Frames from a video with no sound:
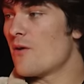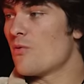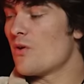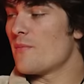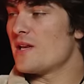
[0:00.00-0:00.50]

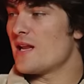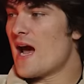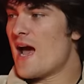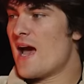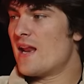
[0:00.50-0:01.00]
well i mean
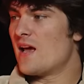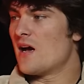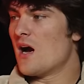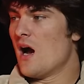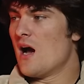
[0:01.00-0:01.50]
i had a
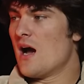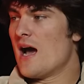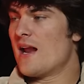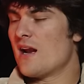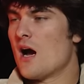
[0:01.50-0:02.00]
I
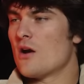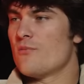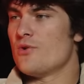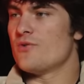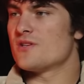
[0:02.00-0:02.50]
had an
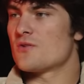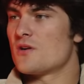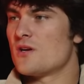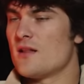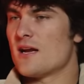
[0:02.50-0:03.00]
autoimmune
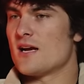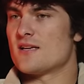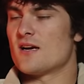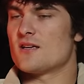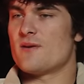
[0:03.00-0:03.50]
disorder, like I
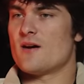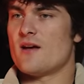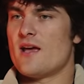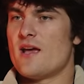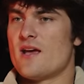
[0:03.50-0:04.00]
talked about,
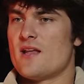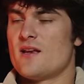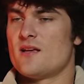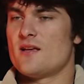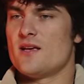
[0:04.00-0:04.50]

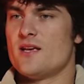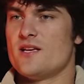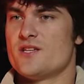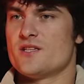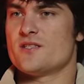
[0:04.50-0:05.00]
and it
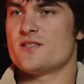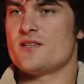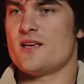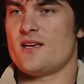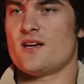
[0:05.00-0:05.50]
just
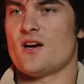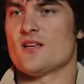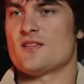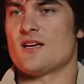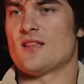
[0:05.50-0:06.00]
it
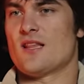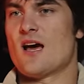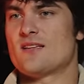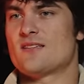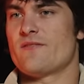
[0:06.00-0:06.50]
caused like a lot
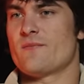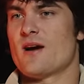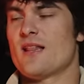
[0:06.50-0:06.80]
of stuff in my